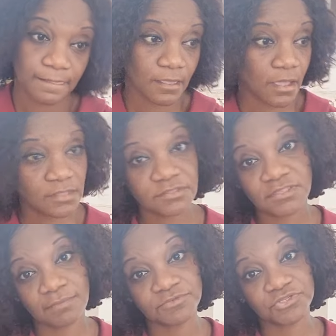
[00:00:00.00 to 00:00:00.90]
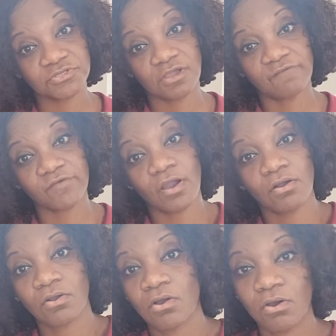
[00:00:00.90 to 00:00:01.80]
consumption of
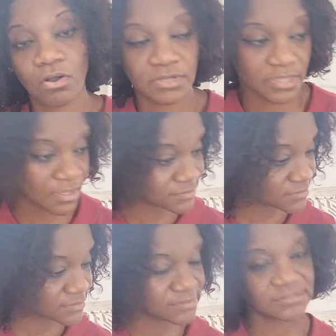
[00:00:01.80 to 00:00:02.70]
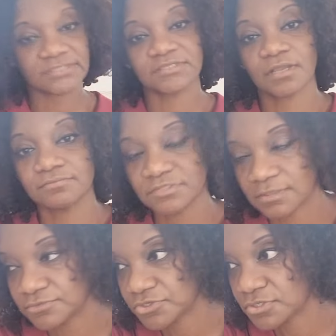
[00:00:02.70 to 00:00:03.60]
alcohol, the consistent
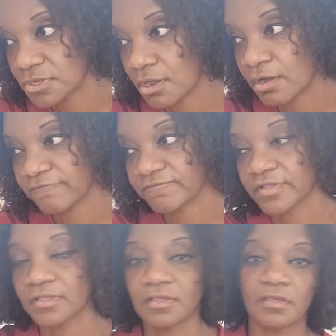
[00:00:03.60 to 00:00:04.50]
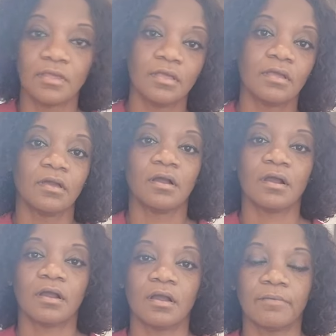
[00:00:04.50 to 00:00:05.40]
consumption of
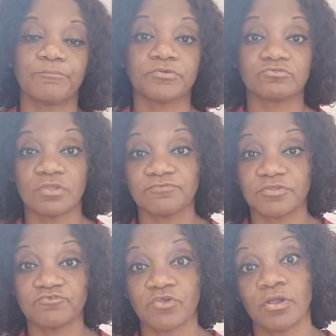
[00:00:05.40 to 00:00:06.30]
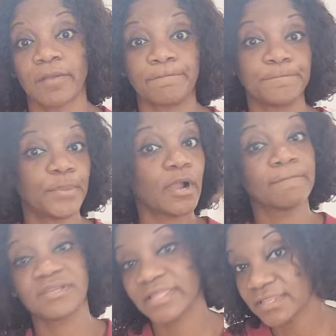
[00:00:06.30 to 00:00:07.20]
prescription drug
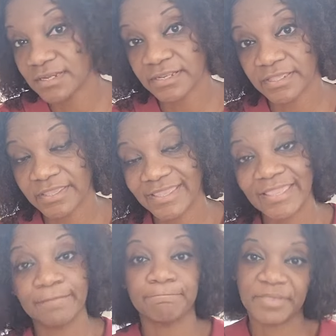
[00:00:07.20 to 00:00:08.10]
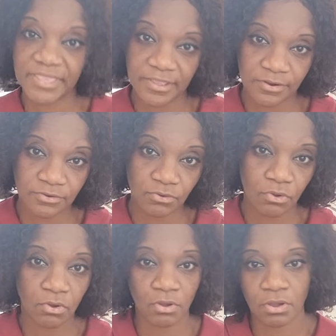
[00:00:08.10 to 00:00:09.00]
permanently impaired
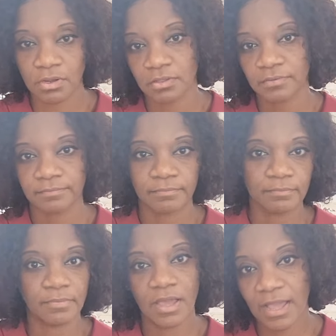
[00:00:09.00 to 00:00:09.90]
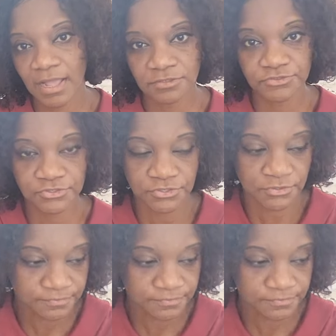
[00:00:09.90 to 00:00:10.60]
or altered